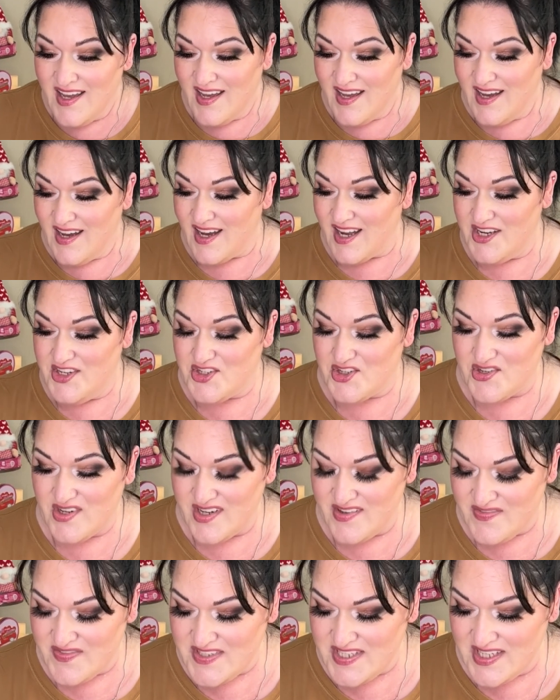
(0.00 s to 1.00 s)
I
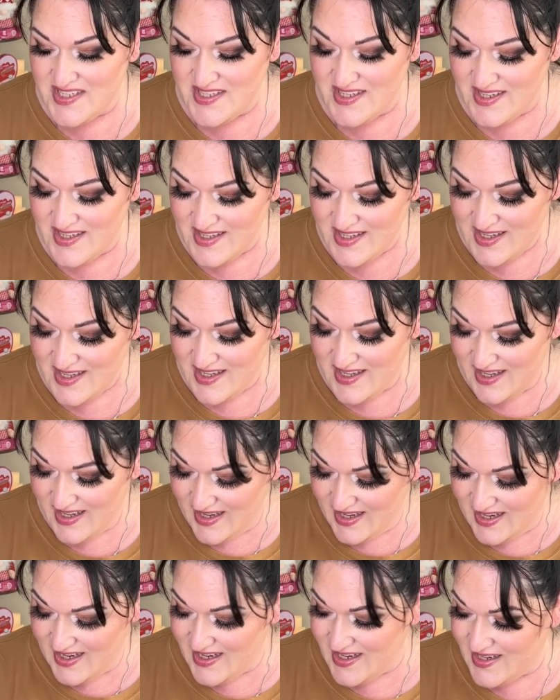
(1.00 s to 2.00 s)
tripped
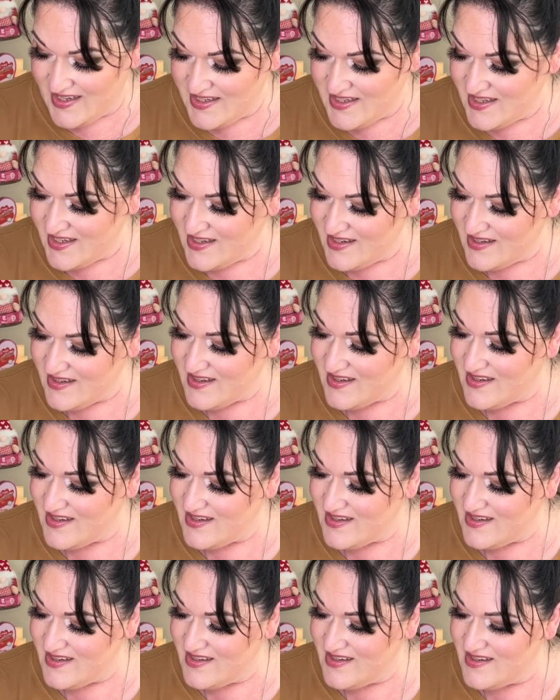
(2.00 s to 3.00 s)
and
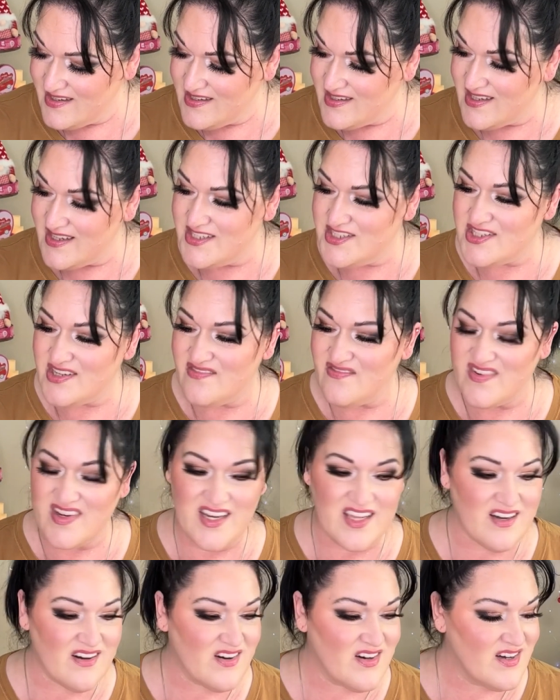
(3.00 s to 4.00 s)
I chipped my
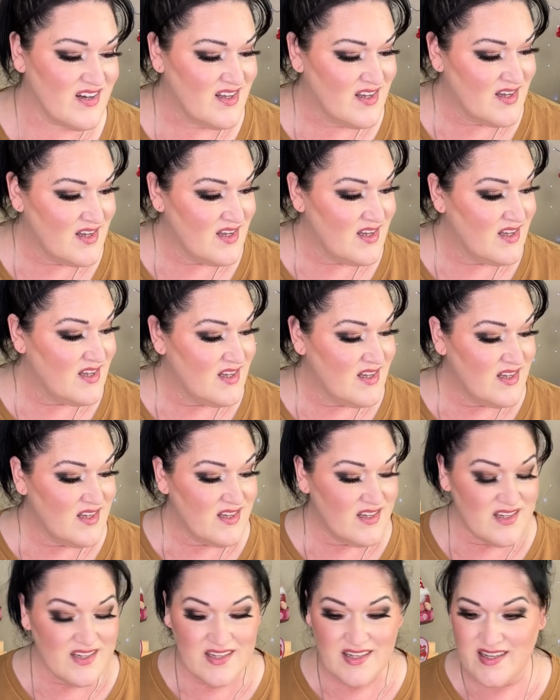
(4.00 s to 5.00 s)
nail.
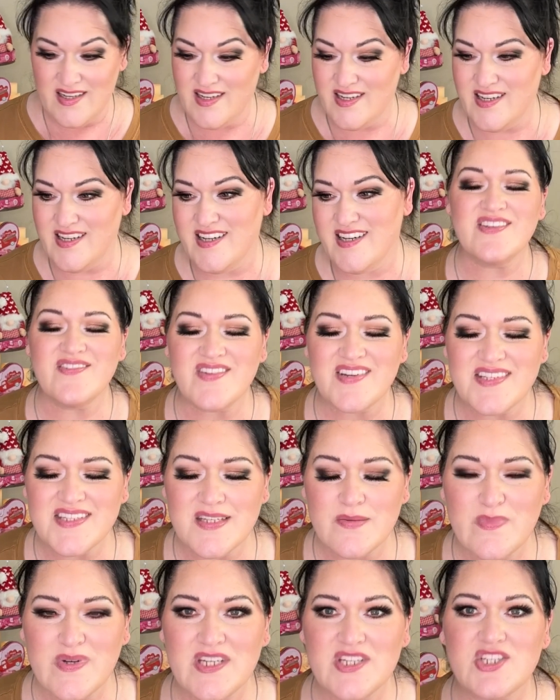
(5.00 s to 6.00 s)
I'm gonna see
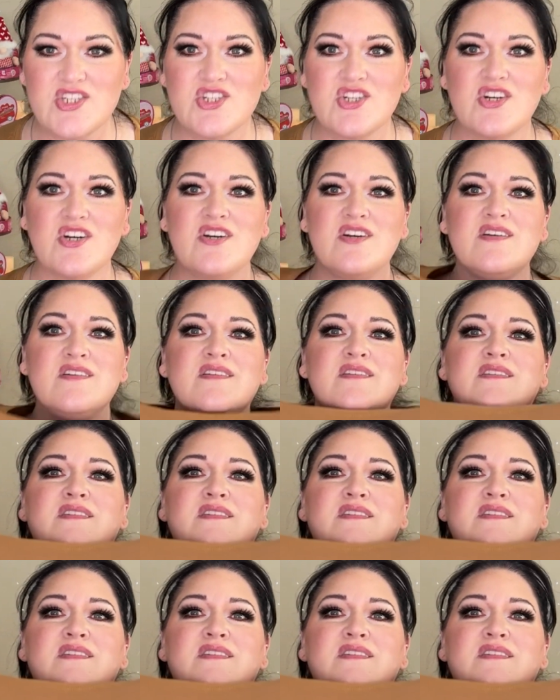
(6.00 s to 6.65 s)
my shirt.